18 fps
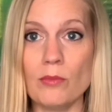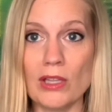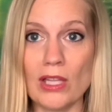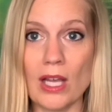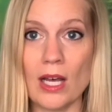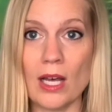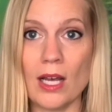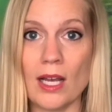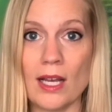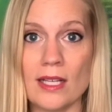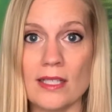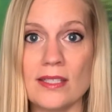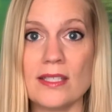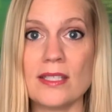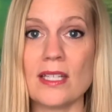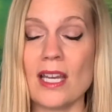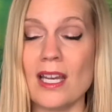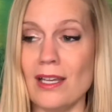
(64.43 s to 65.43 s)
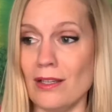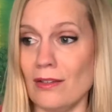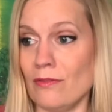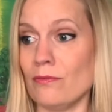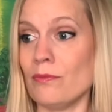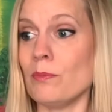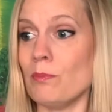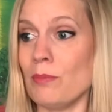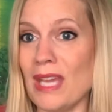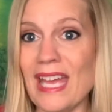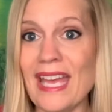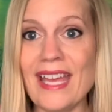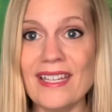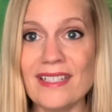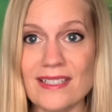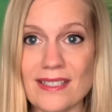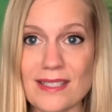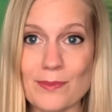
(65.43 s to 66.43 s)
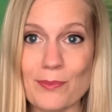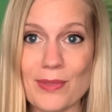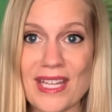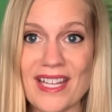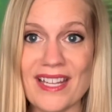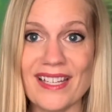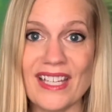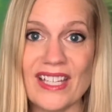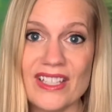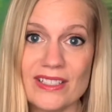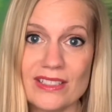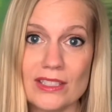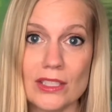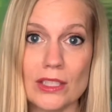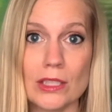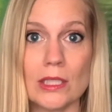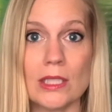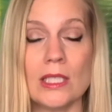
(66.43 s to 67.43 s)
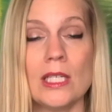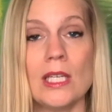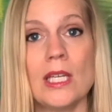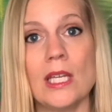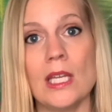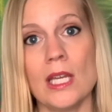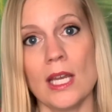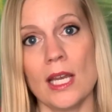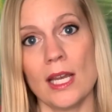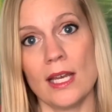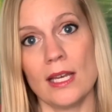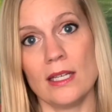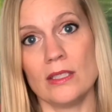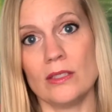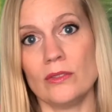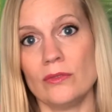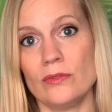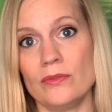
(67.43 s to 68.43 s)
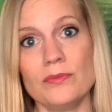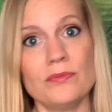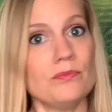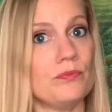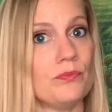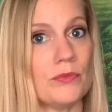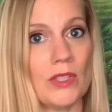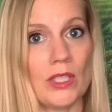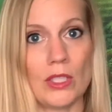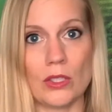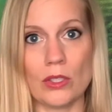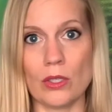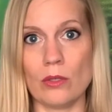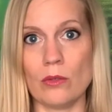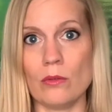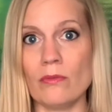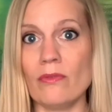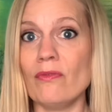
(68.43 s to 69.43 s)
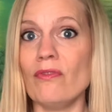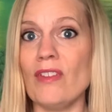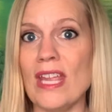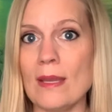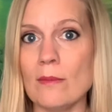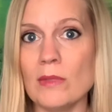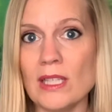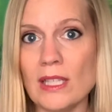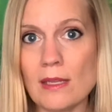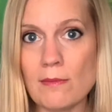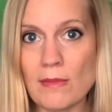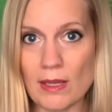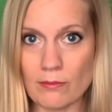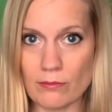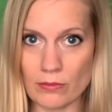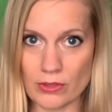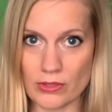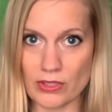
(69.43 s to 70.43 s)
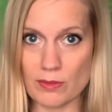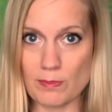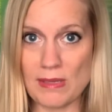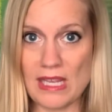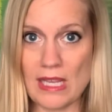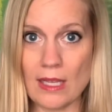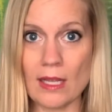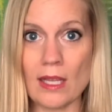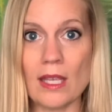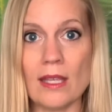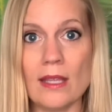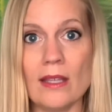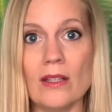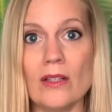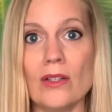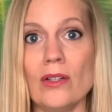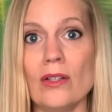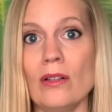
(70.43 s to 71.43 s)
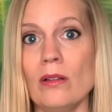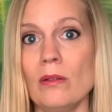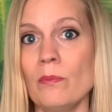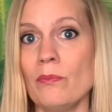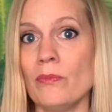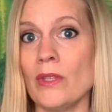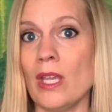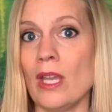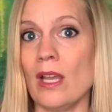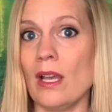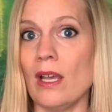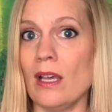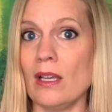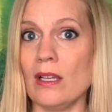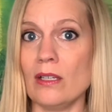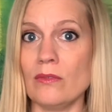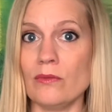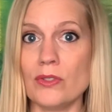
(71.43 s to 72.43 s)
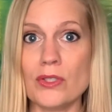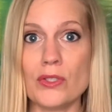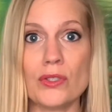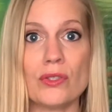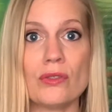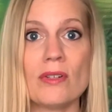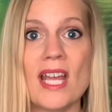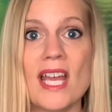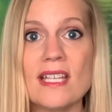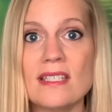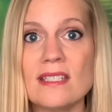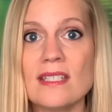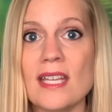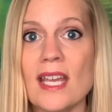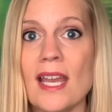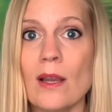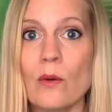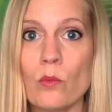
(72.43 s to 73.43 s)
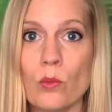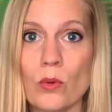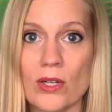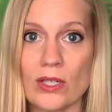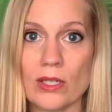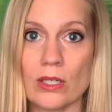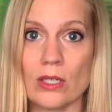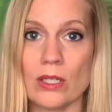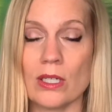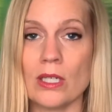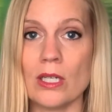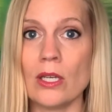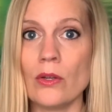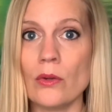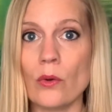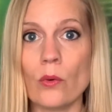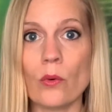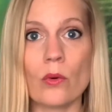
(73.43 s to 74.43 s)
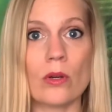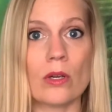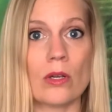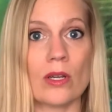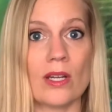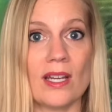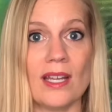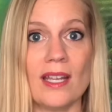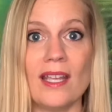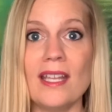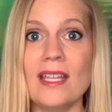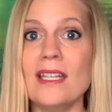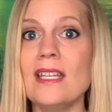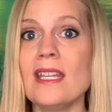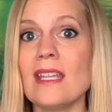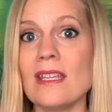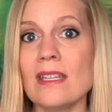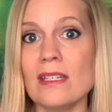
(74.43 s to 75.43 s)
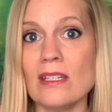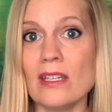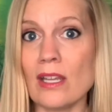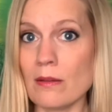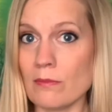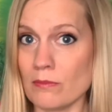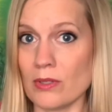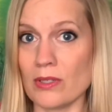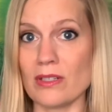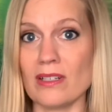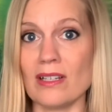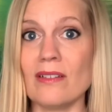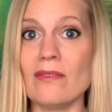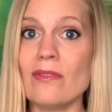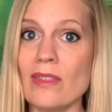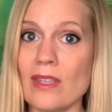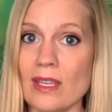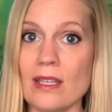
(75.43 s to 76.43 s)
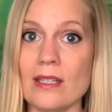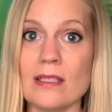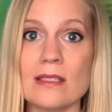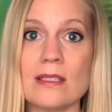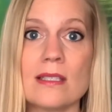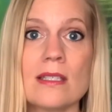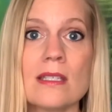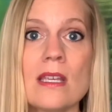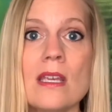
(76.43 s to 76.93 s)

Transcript: loss, of pets being ill, of family members being ill, of stress at work, or any number of things.